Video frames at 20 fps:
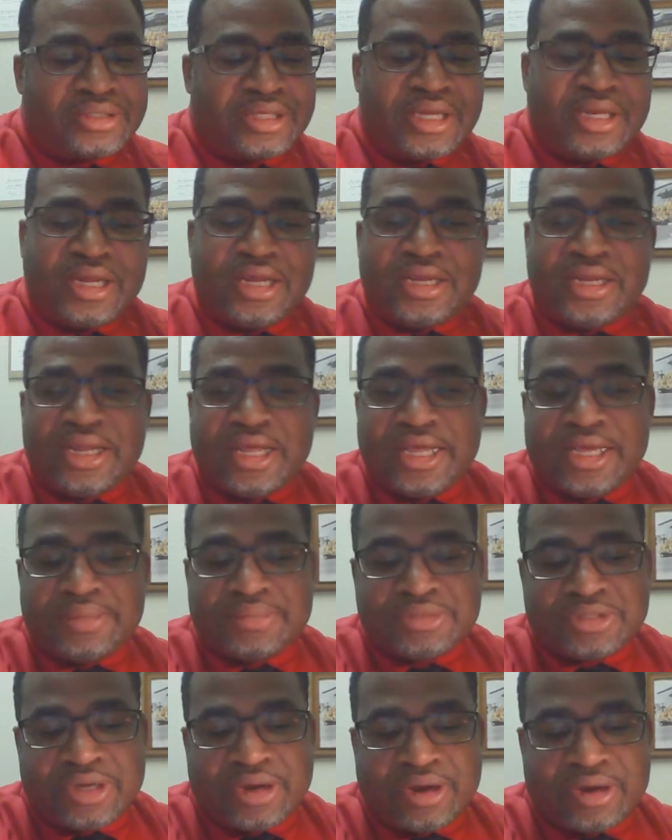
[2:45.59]
and their names
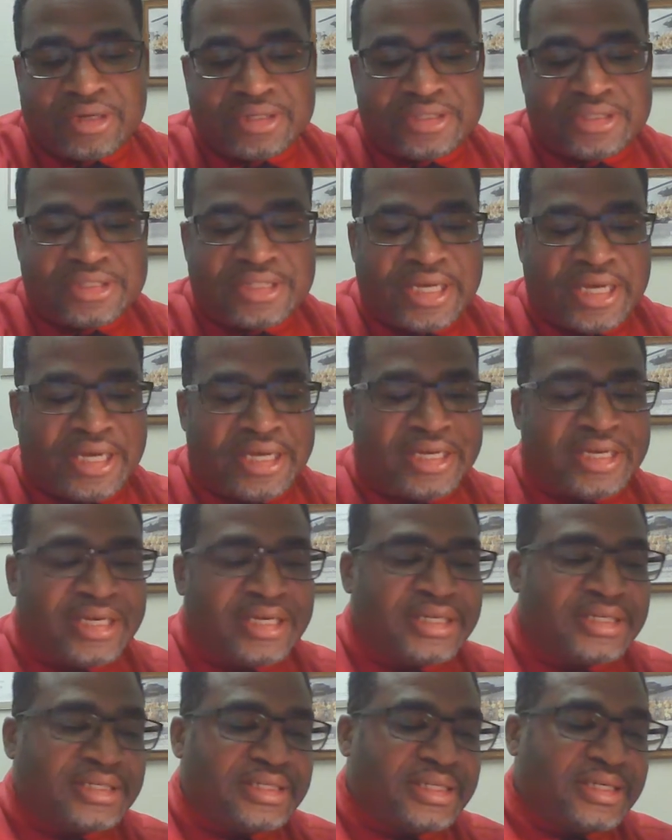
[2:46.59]
are Tay
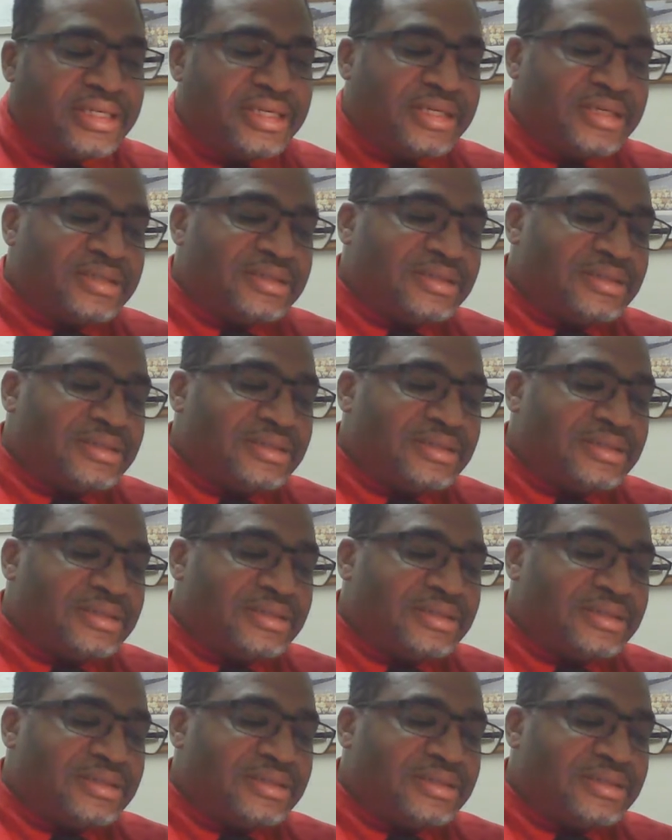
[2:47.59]
and Diggs.